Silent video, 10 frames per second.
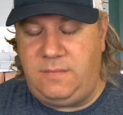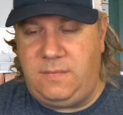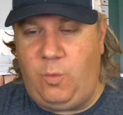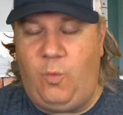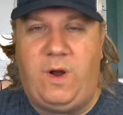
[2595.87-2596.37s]

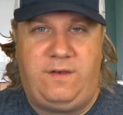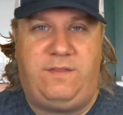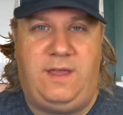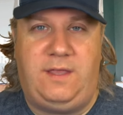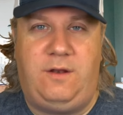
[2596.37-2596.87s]
one
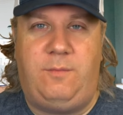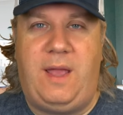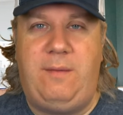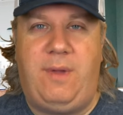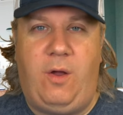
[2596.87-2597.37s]
thing. You know
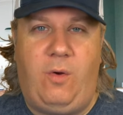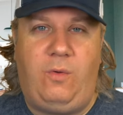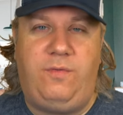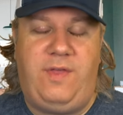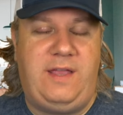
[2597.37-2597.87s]
my, my
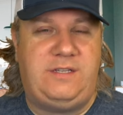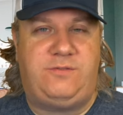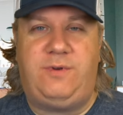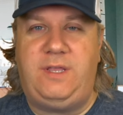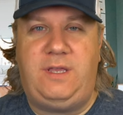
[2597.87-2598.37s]
whole thing is
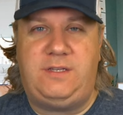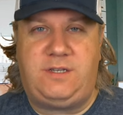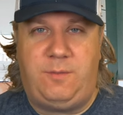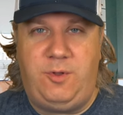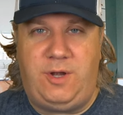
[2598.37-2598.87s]
really is
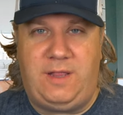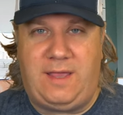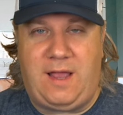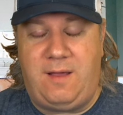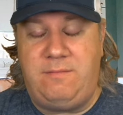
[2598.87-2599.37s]
community.
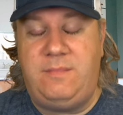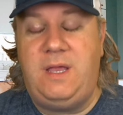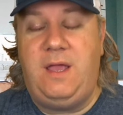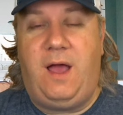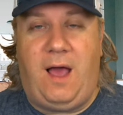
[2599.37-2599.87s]
Like I'm
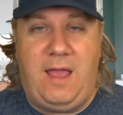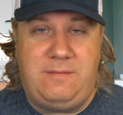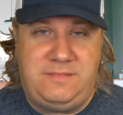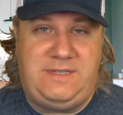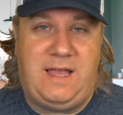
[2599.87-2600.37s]
I
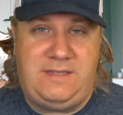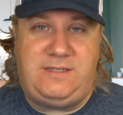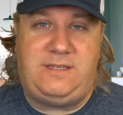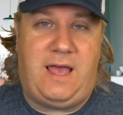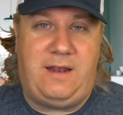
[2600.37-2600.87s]
am dead
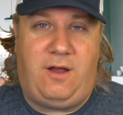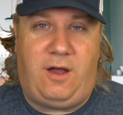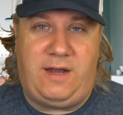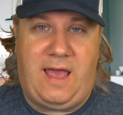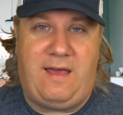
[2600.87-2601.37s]
set
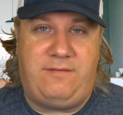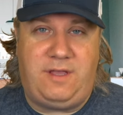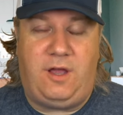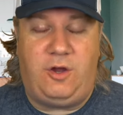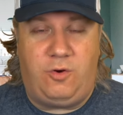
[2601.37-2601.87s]
on
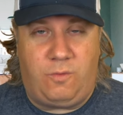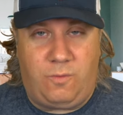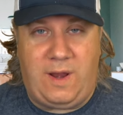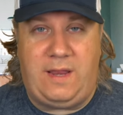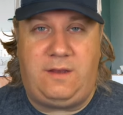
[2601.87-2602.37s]
having a
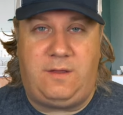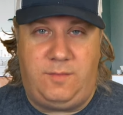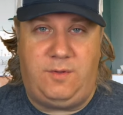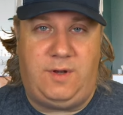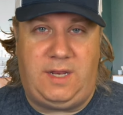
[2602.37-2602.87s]
great
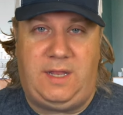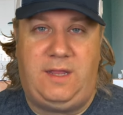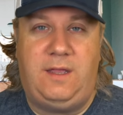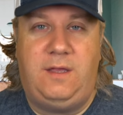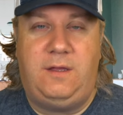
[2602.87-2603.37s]

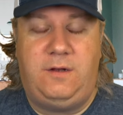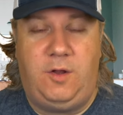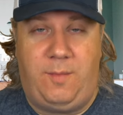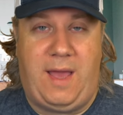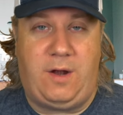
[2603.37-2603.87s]
community
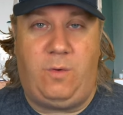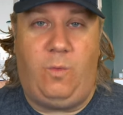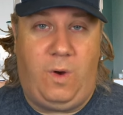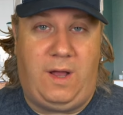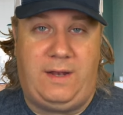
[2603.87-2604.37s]
no matter
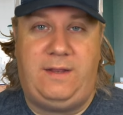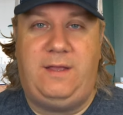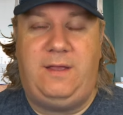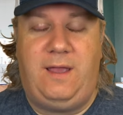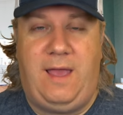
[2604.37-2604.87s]
what.
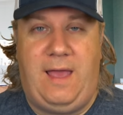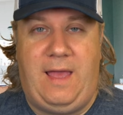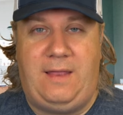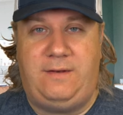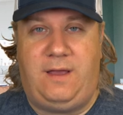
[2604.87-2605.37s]

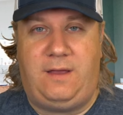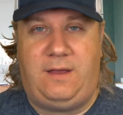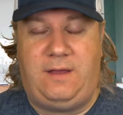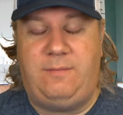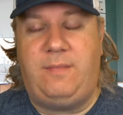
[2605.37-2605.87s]
And
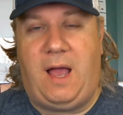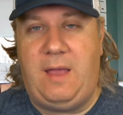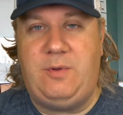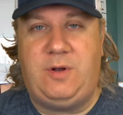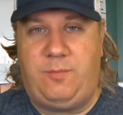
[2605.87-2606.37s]
um,
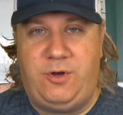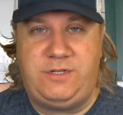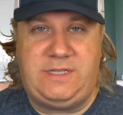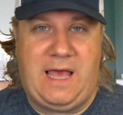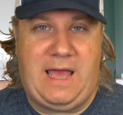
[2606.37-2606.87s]
I'm going to
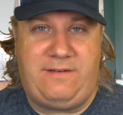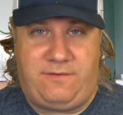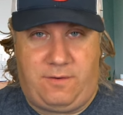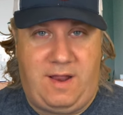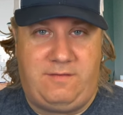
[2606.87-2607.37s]
push that
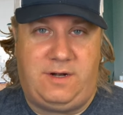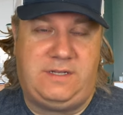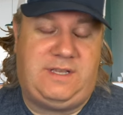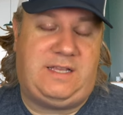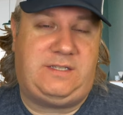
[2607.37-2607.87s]
forever
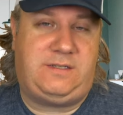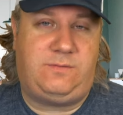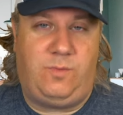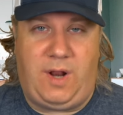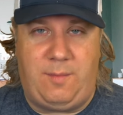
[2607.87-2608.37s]
because that's
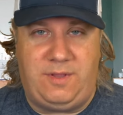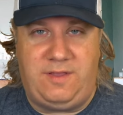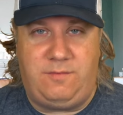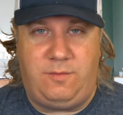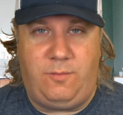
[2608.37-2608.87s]
what I
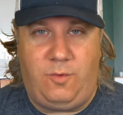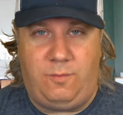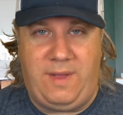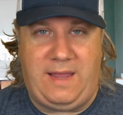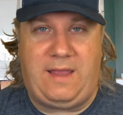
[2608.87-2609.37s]
believe will, will
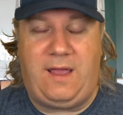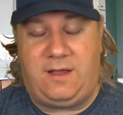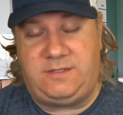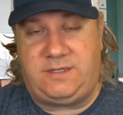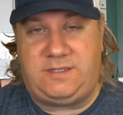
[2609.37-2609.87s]
make
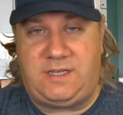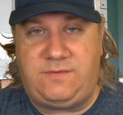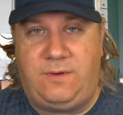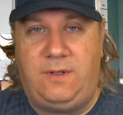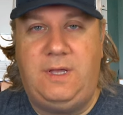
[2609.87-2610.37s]
us
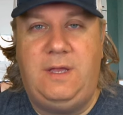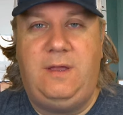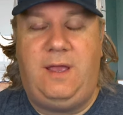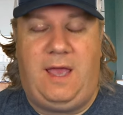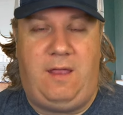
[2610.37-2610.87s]
successful
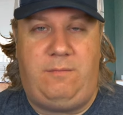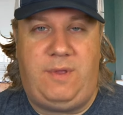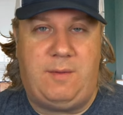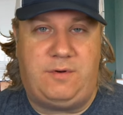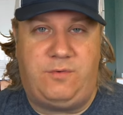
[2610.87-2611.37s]
and
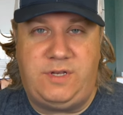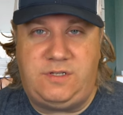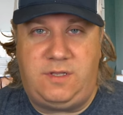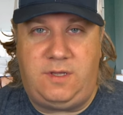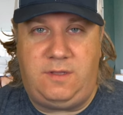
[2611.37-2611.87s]
be able to
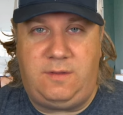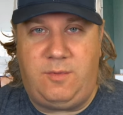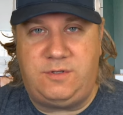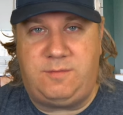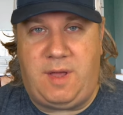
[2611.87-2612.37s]
reach the, the
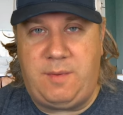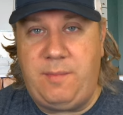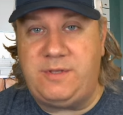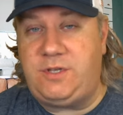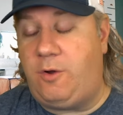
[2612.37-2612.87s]
most amount of
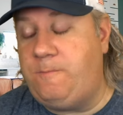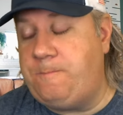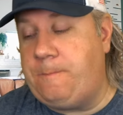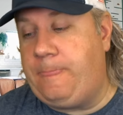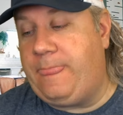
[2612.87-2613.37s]
people. So
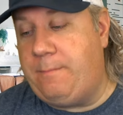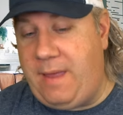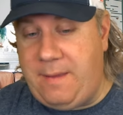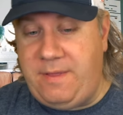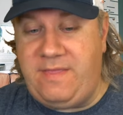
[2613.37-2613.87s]

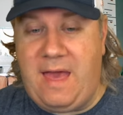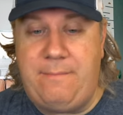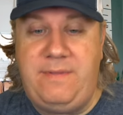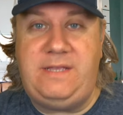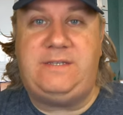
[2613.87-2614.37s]
maybe
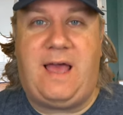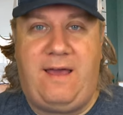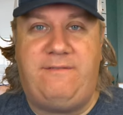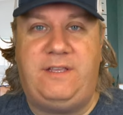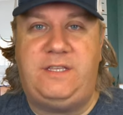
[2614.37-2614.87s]
that means
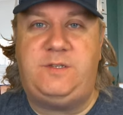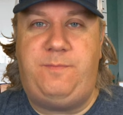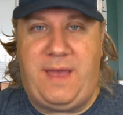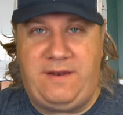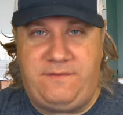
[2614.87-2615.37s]
having this
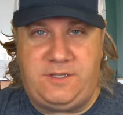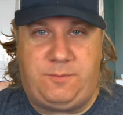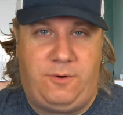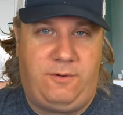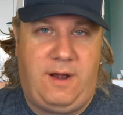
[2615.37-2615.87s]
benefits
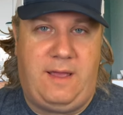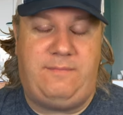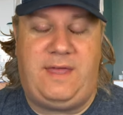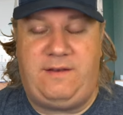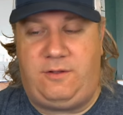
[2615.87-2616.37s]

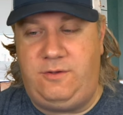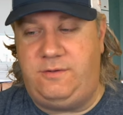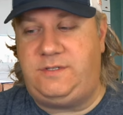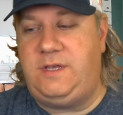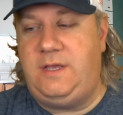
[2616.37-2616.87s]
program that
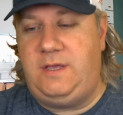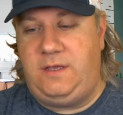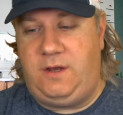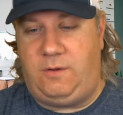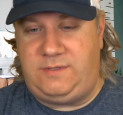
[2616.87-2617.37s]
includes,
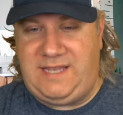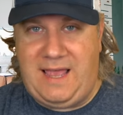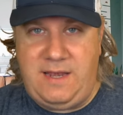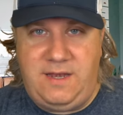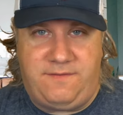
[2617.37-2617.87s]
you know,
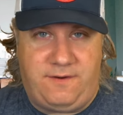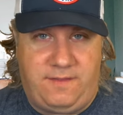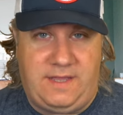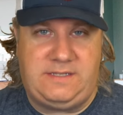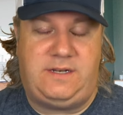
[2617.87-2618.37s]
ten different
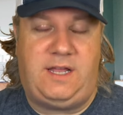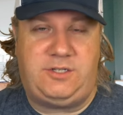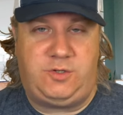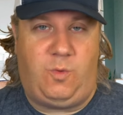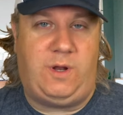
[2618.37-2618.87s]
things and not
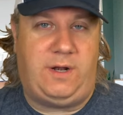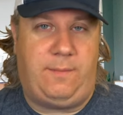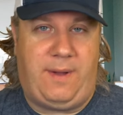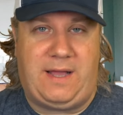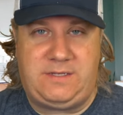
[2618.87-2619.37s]
just one, and
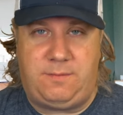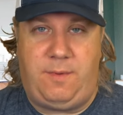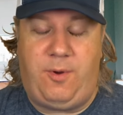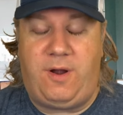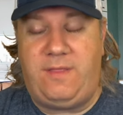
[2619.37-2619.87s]
a box can
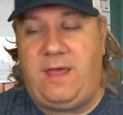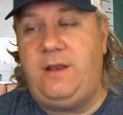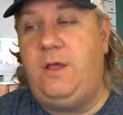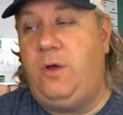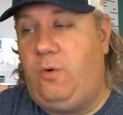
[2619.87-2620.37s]
be part of
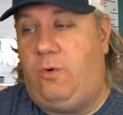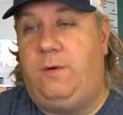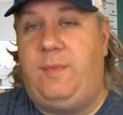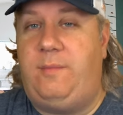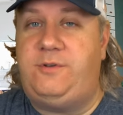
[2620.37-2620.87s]
that.
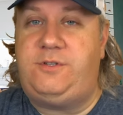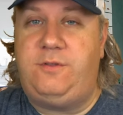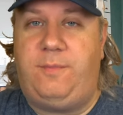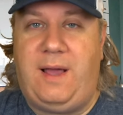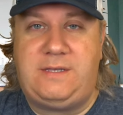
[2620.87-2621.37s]
Or maybe we just do
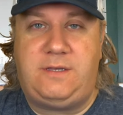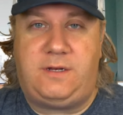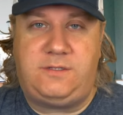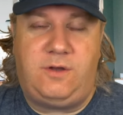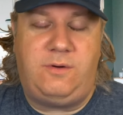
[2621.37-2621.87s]
the box
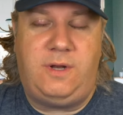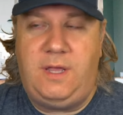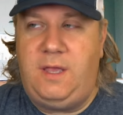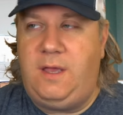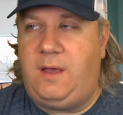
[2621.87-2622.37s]
on its own.
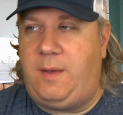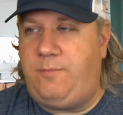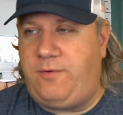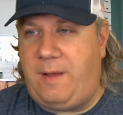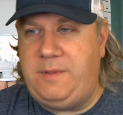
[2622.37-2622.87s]
I
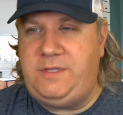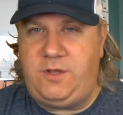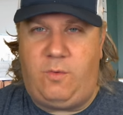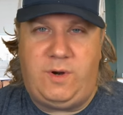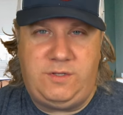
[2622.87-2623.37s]
probably
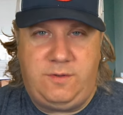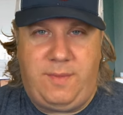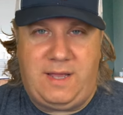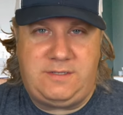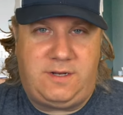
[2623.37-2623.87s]
don't want to do the
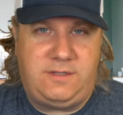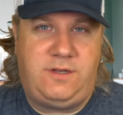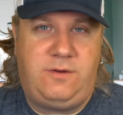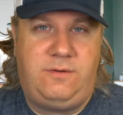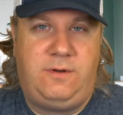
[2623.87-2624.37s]
box on its
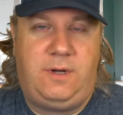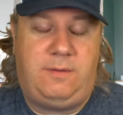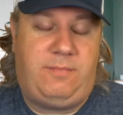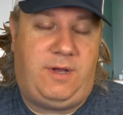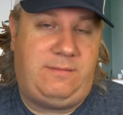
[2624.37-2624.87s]
own,
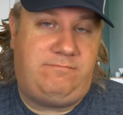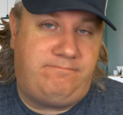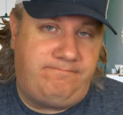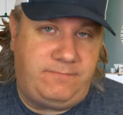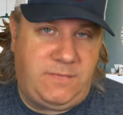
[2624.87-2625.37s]
but,
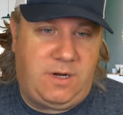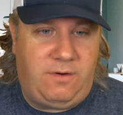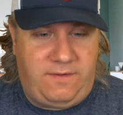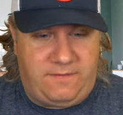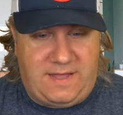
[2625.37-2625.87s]
you know,
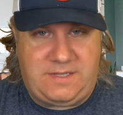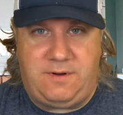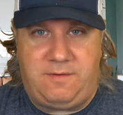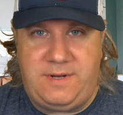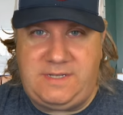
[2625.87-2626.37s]
if, if that's what
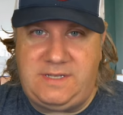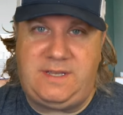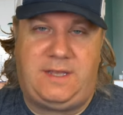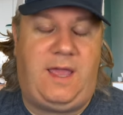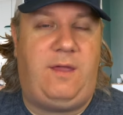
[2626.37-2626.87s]
everybody says,
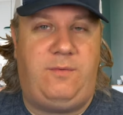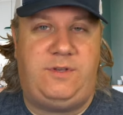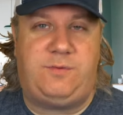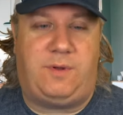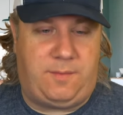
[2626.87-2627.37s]
like, hey, we
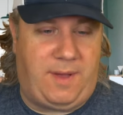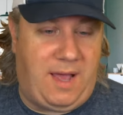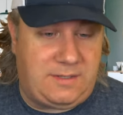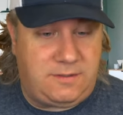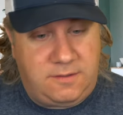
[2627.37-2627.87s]
just want the
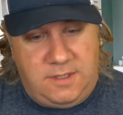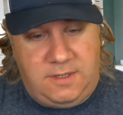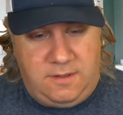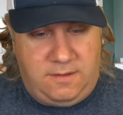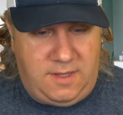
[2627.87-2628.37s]
box,
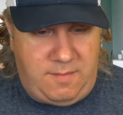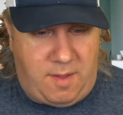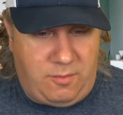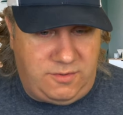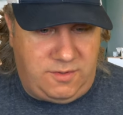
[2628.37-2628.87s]
then
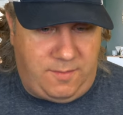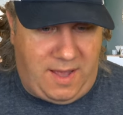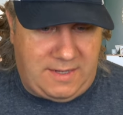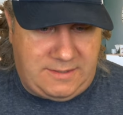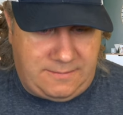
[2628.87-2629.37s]
maybe we'll do the
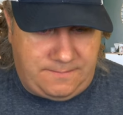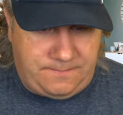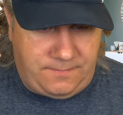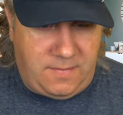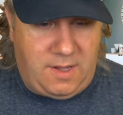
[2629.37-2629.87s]
box.
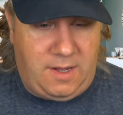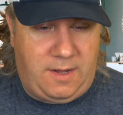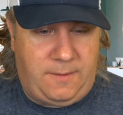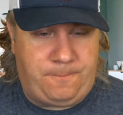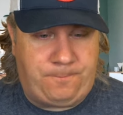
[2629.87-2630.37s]

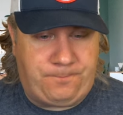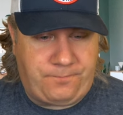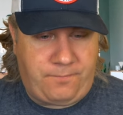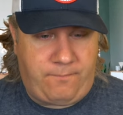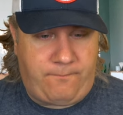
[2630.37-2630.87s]
Um,
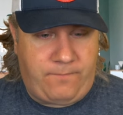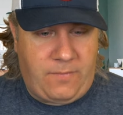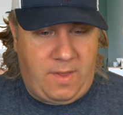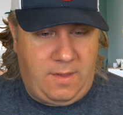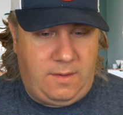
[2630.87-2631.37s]

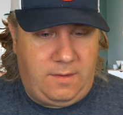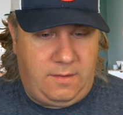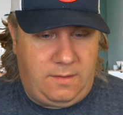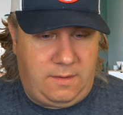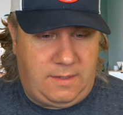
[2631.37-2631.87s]

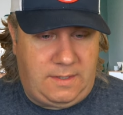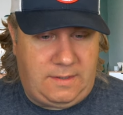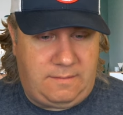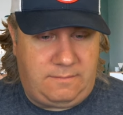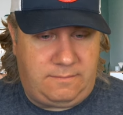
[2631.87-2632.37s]

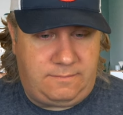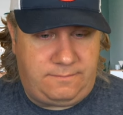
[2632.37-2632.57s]
um,